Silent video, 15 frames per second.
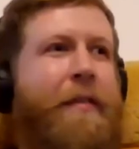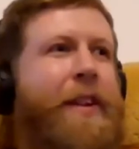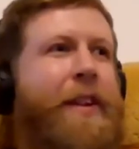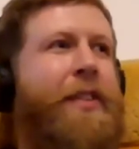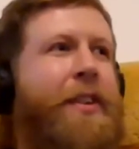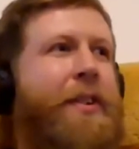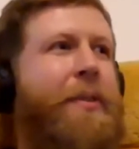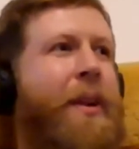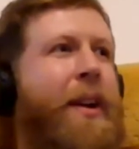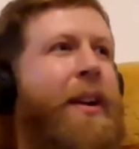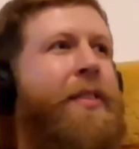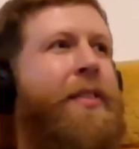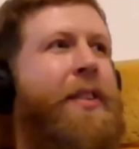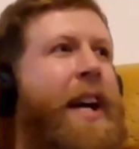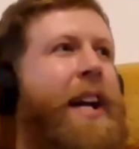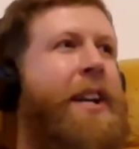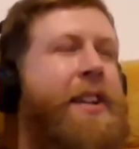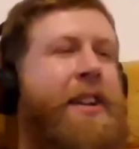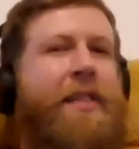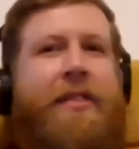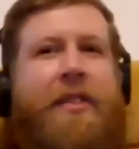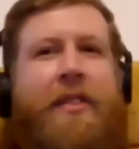physical
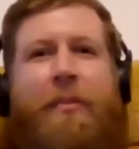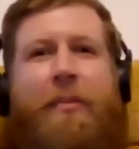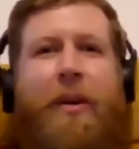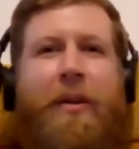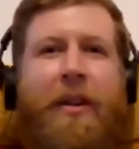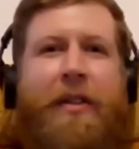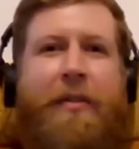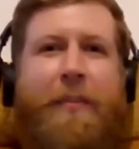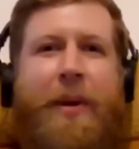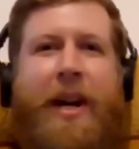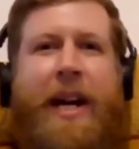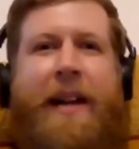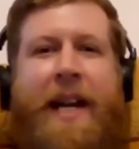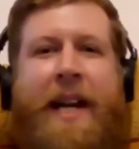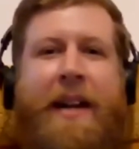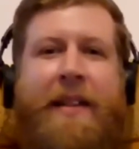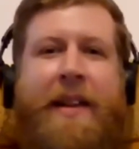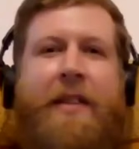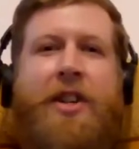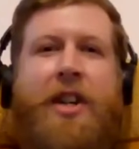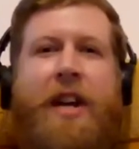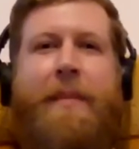hallucinations that the wall is breathing and
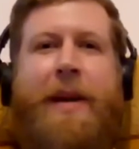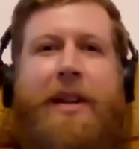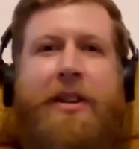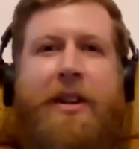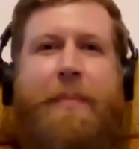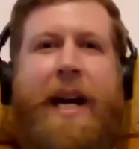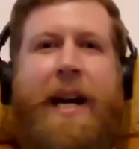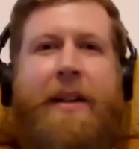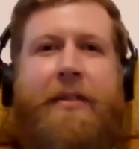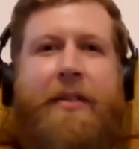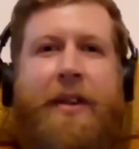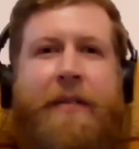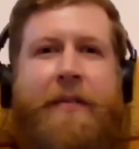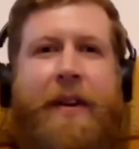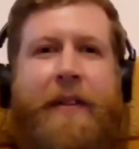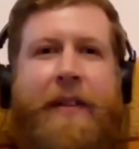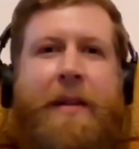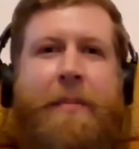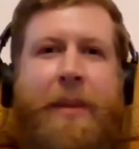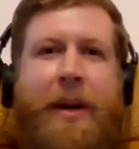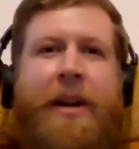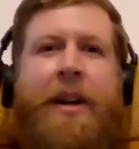there's geometric patterns on
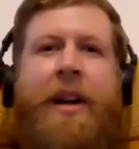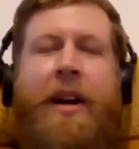everything but